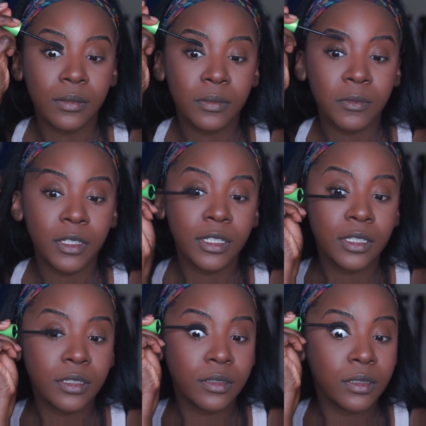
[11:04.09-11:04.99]

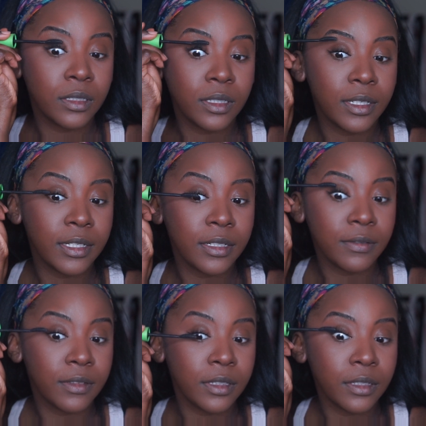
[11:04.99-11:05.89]
Running to the end
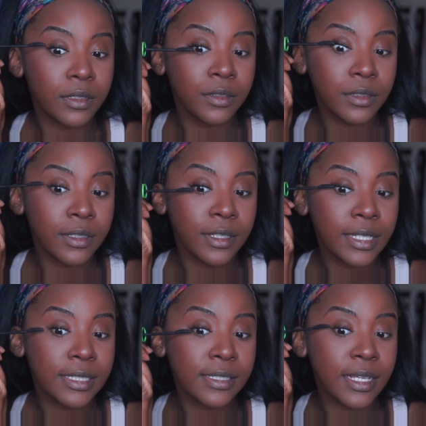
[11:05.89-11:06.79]
of it though, so I
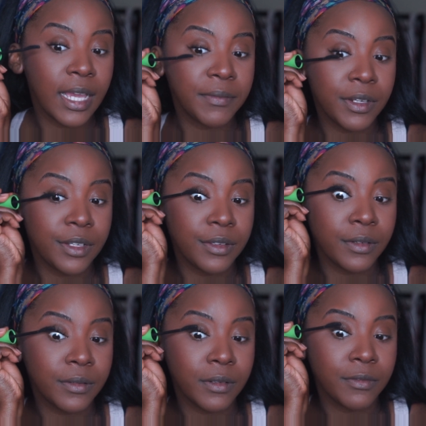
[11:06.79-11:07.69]
think it's time to do
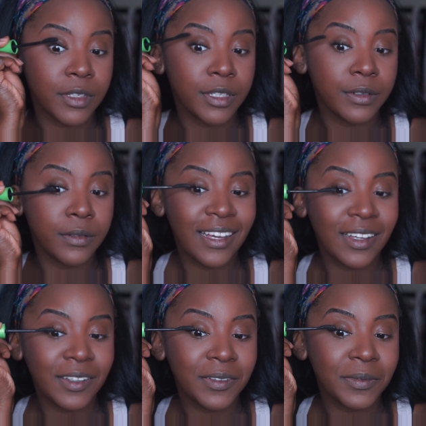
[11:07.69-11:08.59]
a review.
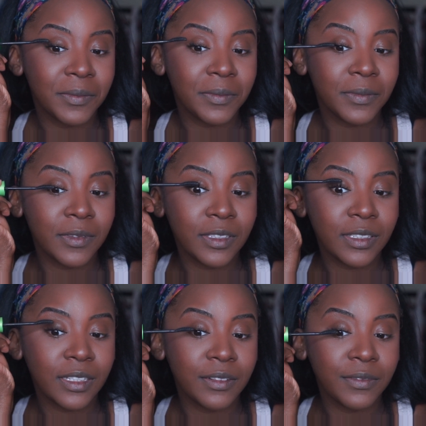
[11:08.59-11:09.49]

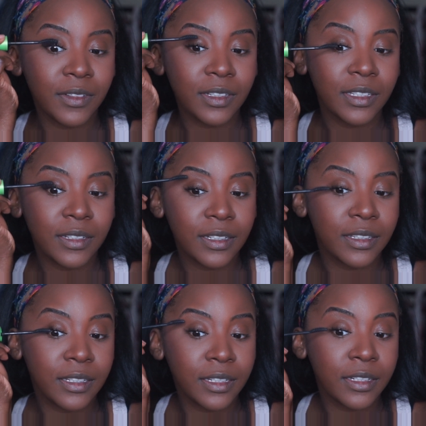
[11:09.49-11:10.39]
It's getting funky
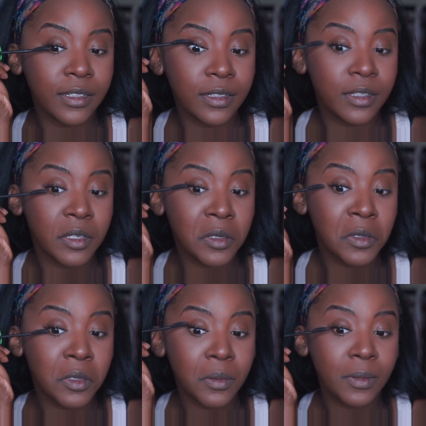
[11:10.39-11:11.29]
right there.
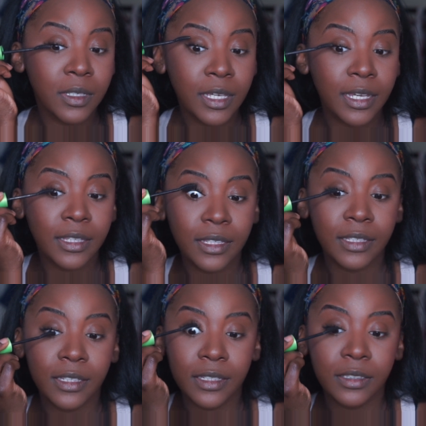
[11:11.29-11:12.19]
But yeah, I
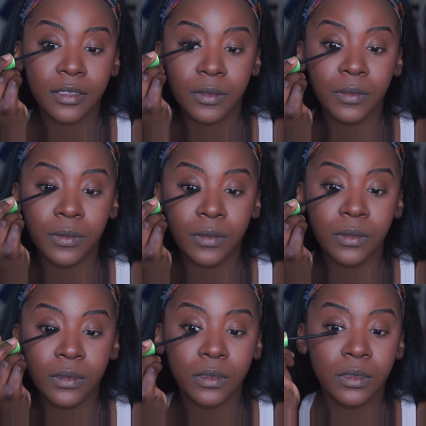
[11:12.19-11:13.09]
like it. It's
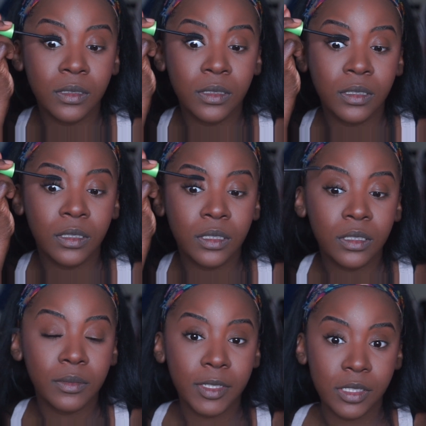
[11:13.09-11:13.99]
cool.
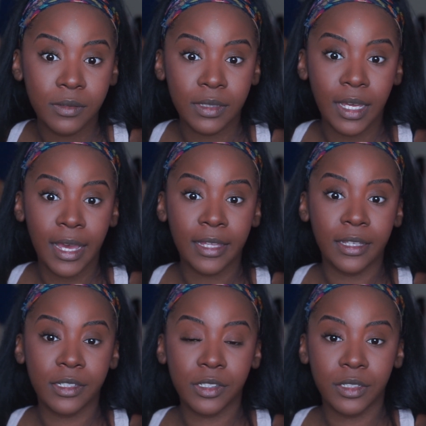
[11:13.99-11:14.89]
Especially with the
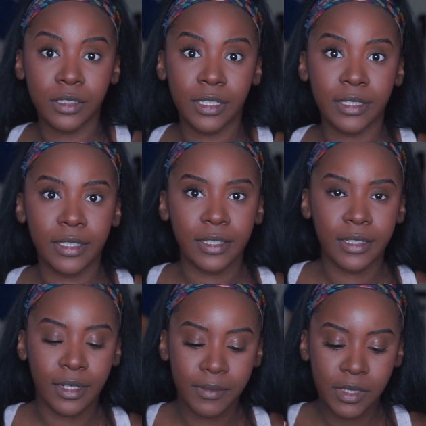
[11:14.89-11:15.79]
eyelash curler, I think it
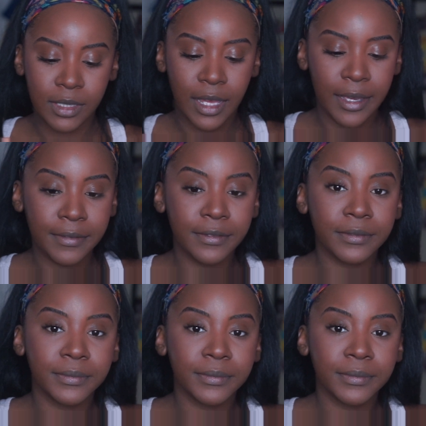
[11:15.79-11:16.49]
comes alive.